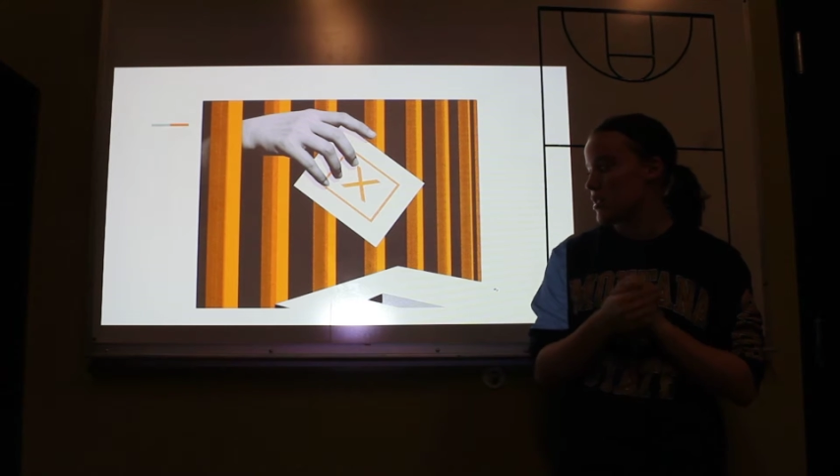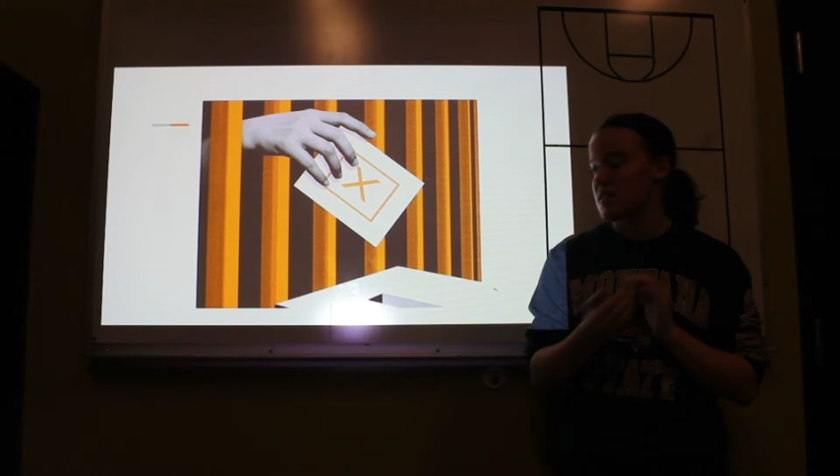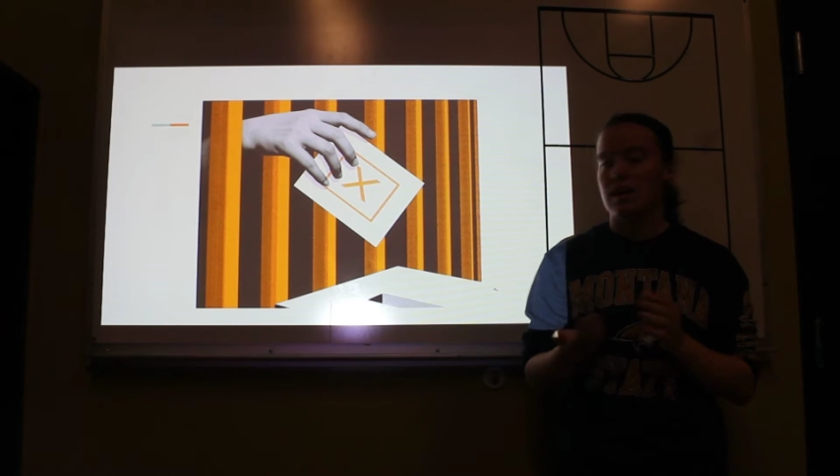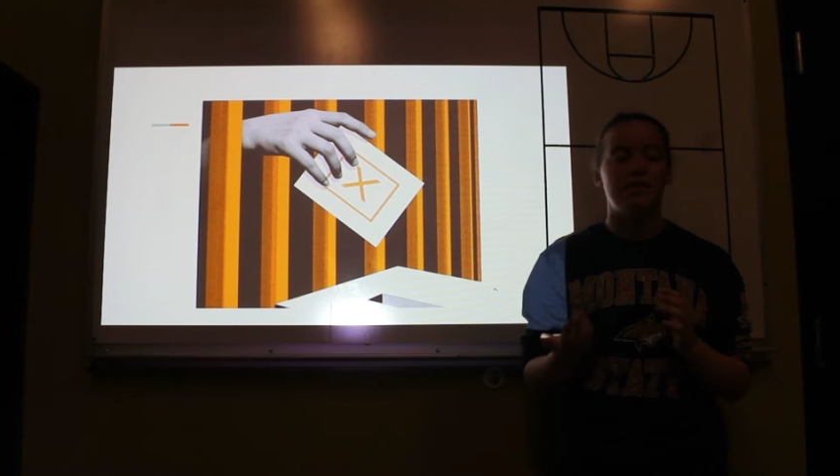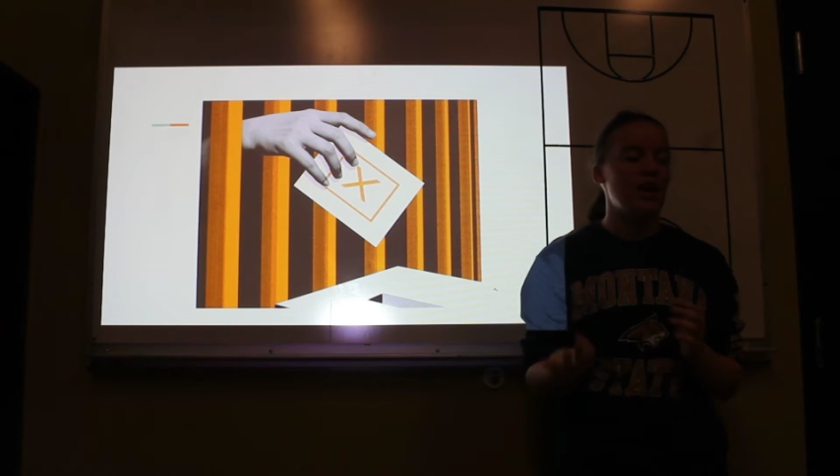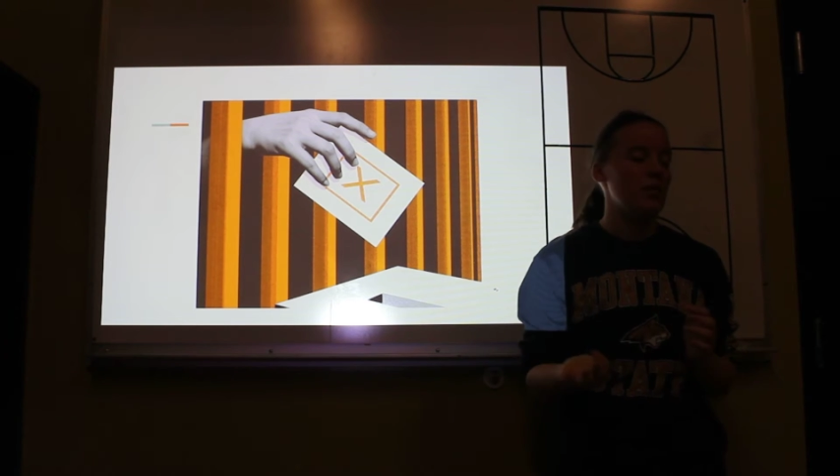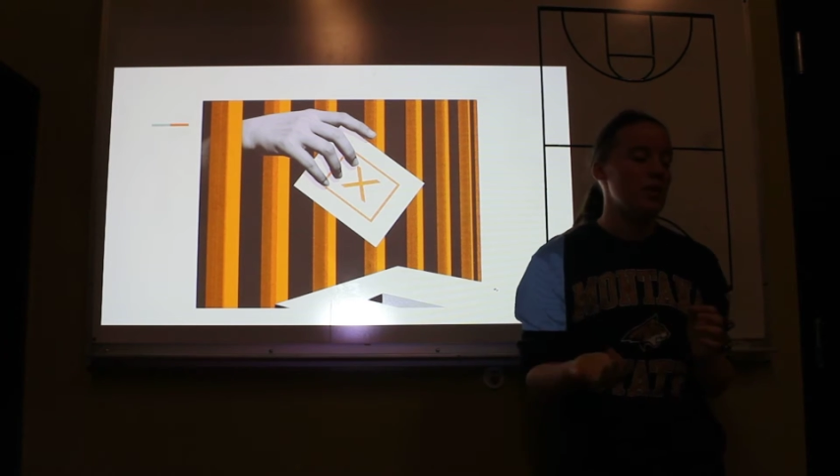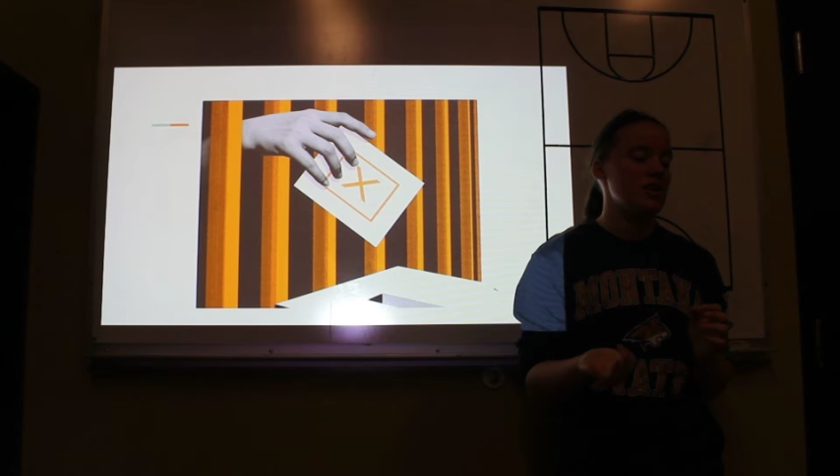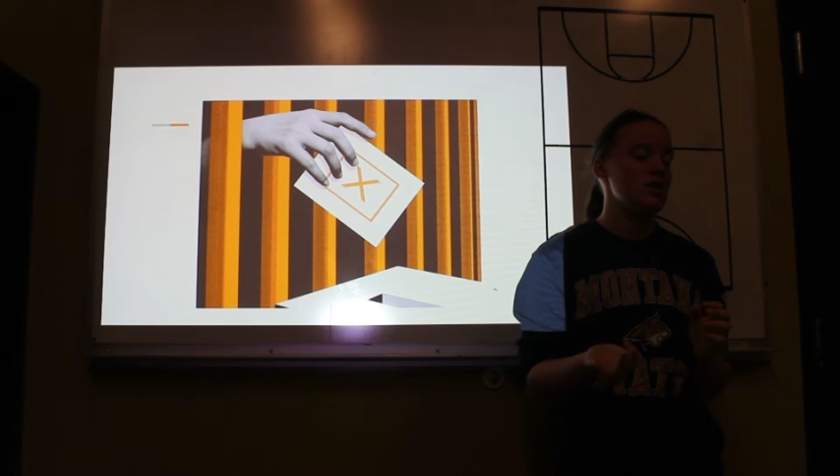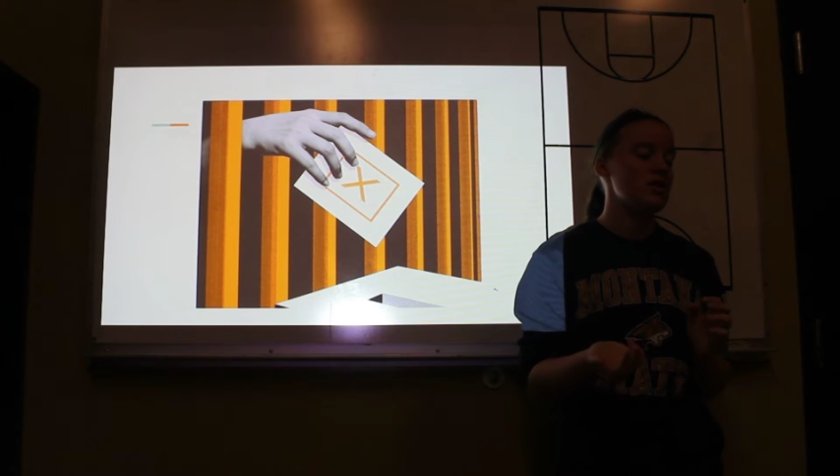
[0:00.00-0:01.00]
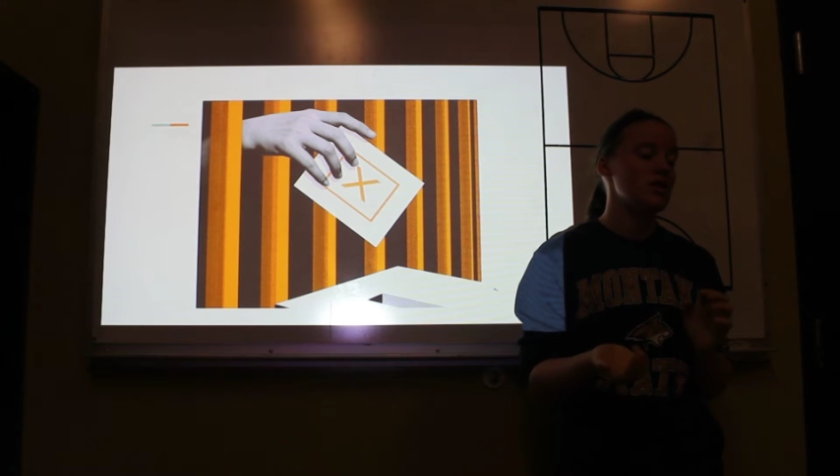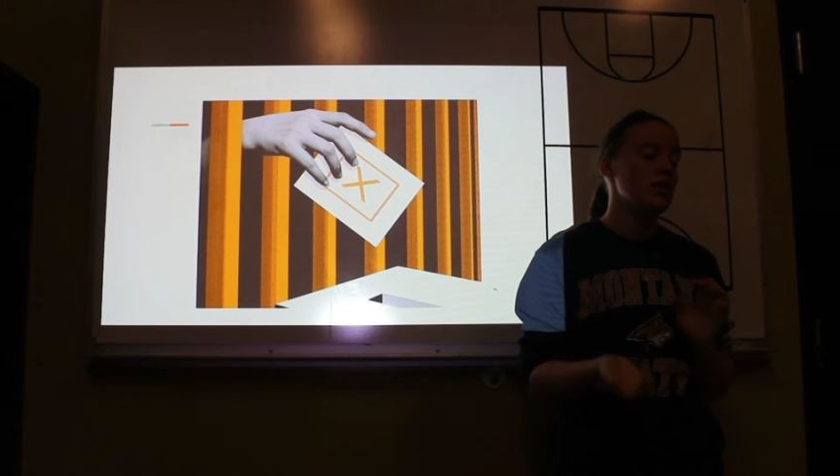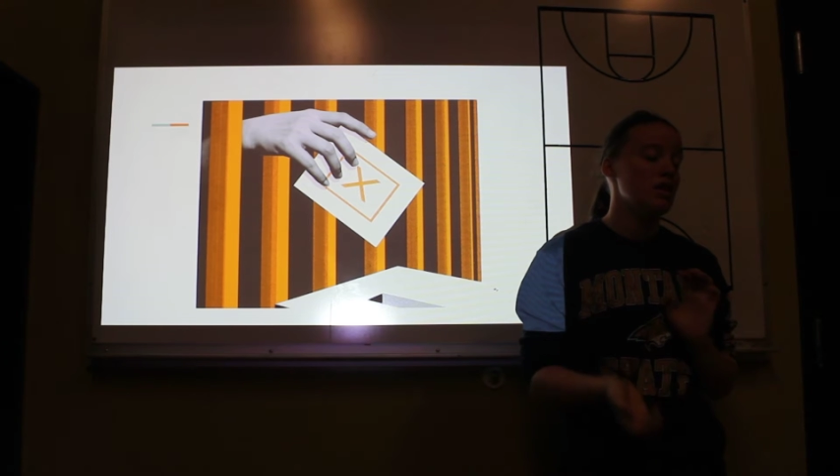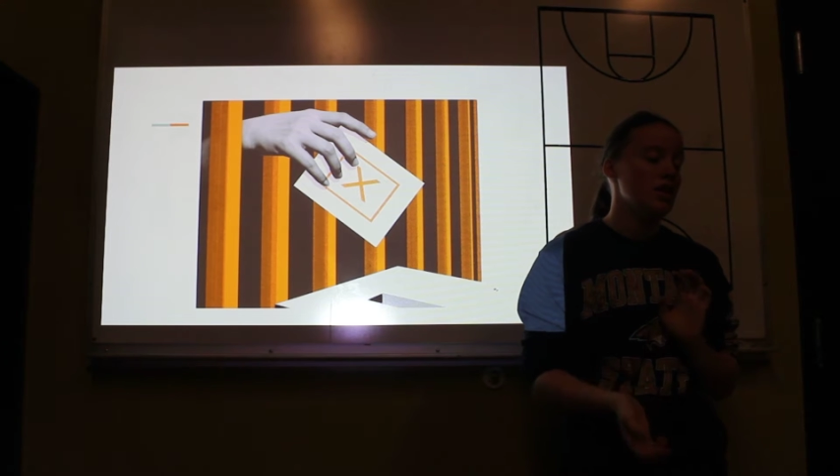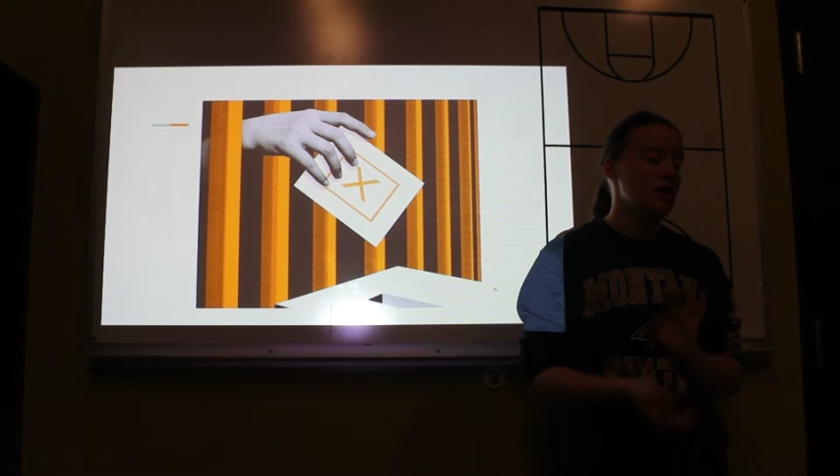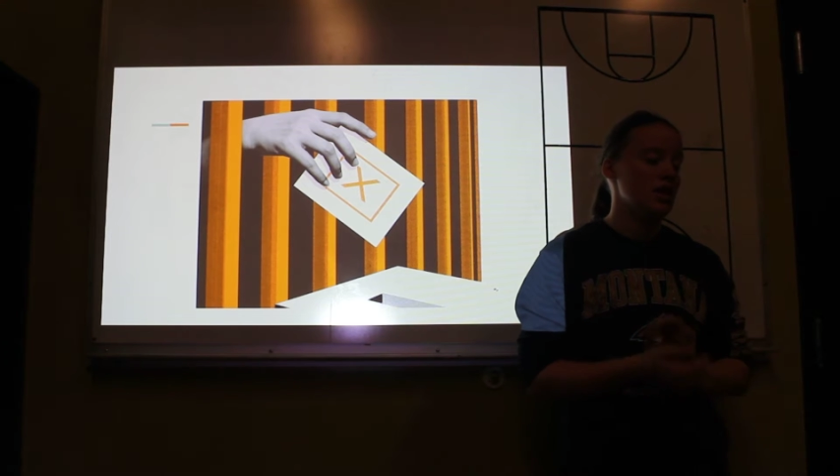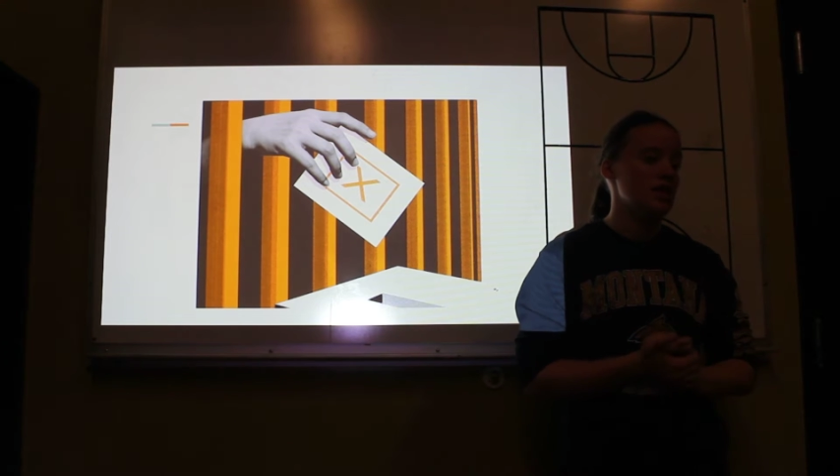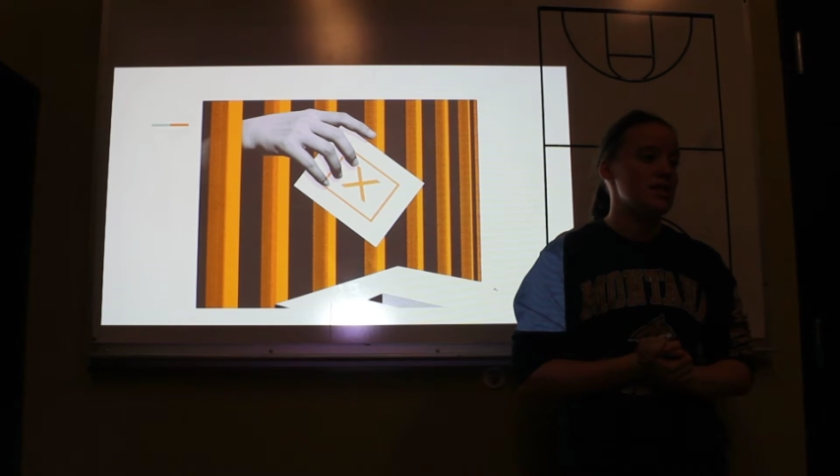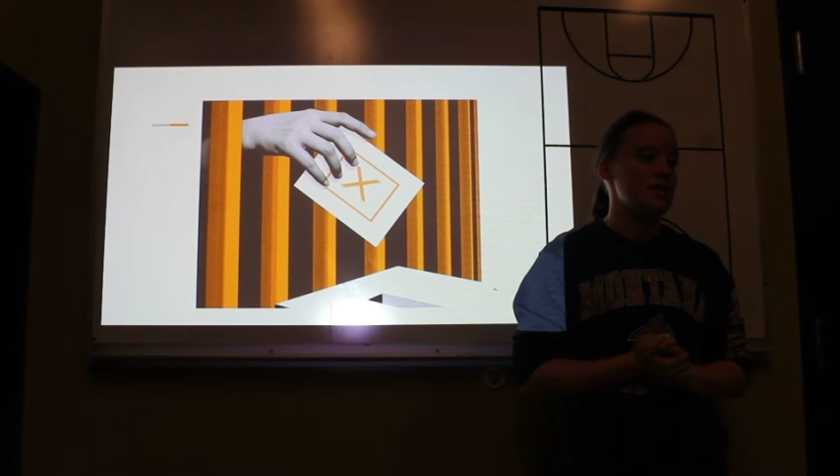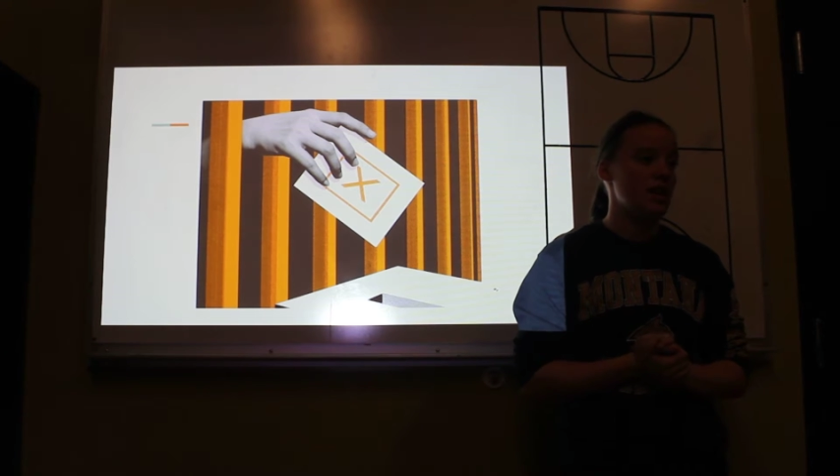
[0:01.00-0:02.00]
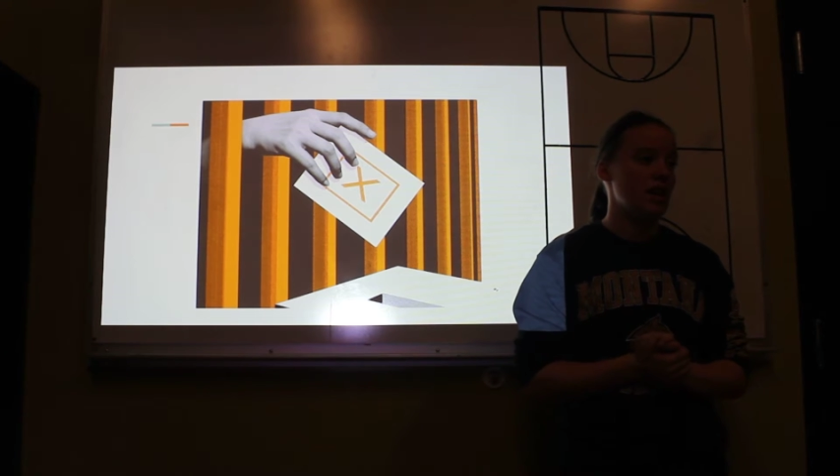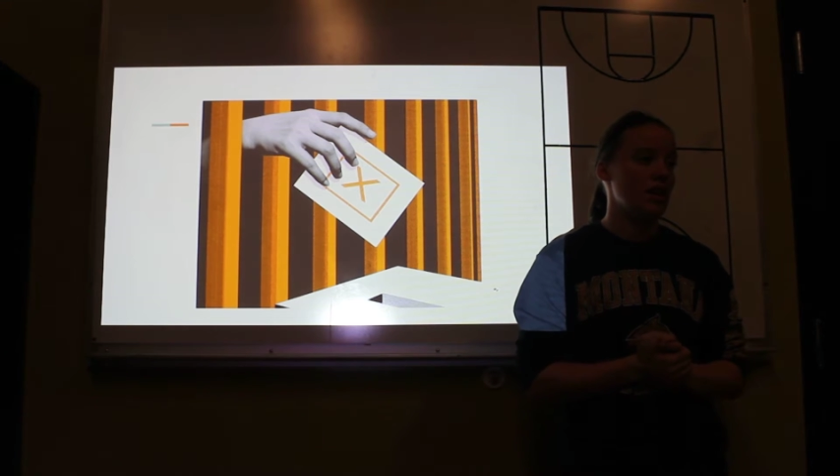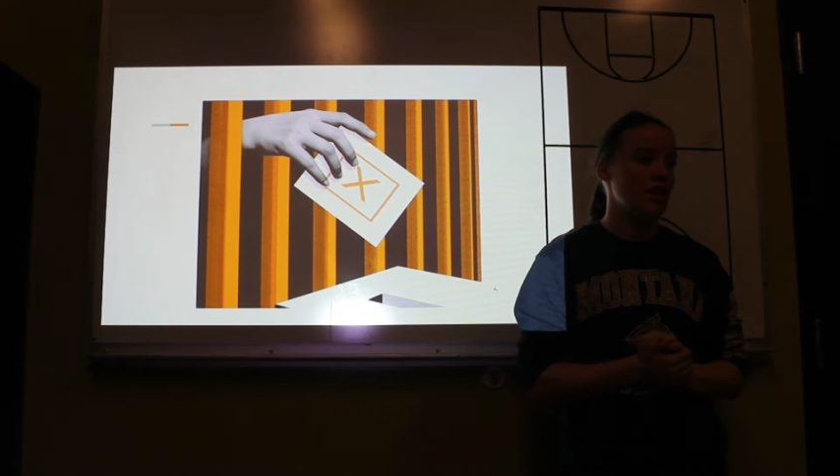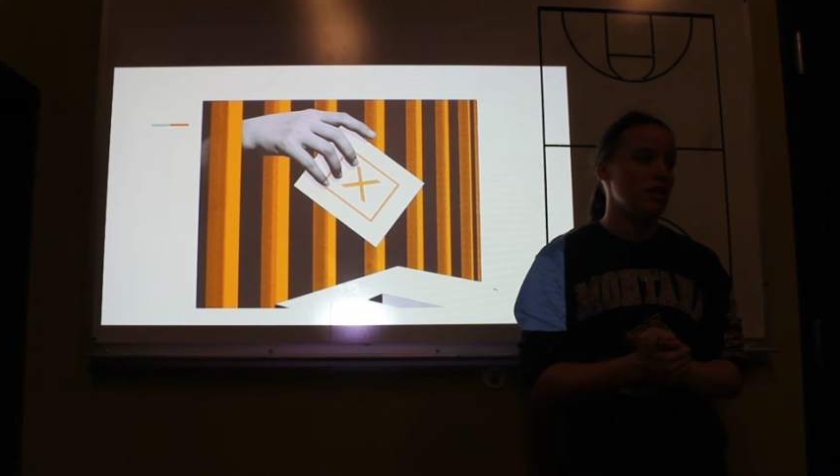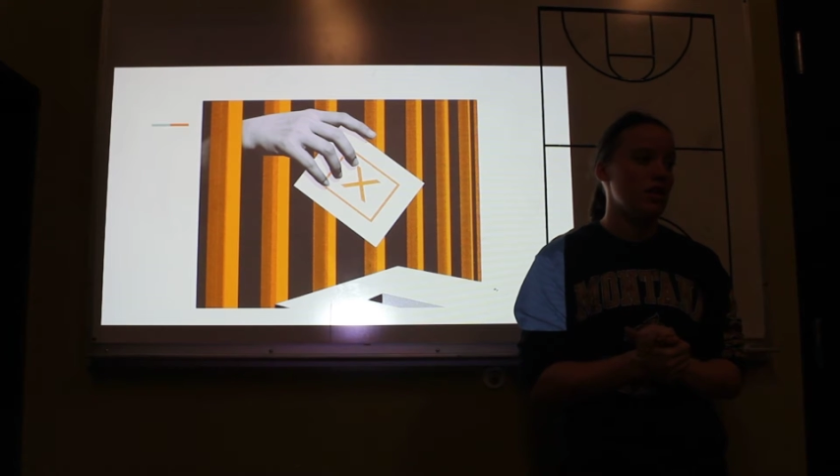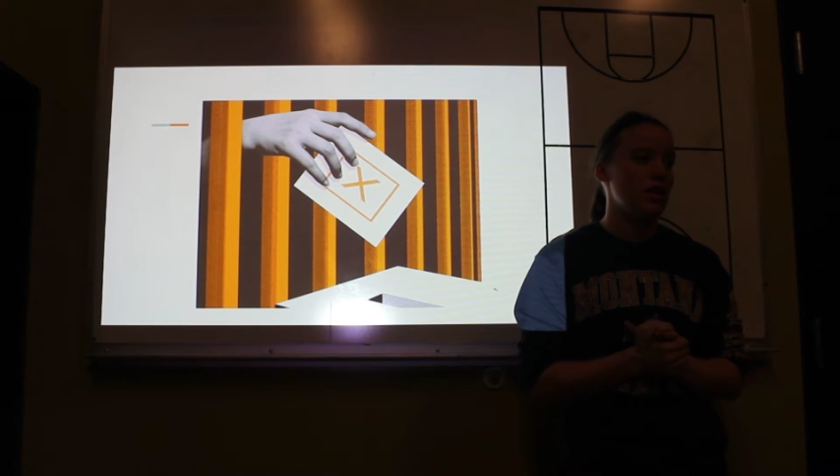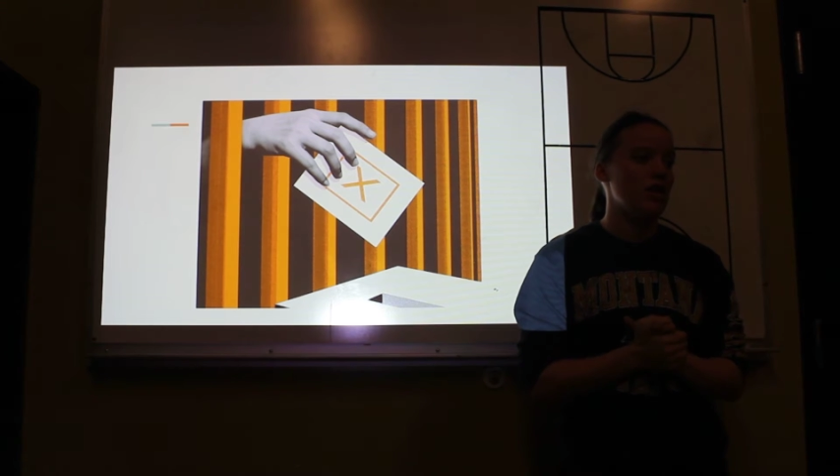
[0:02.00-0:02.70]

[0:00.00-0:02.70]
stuff happens in the state,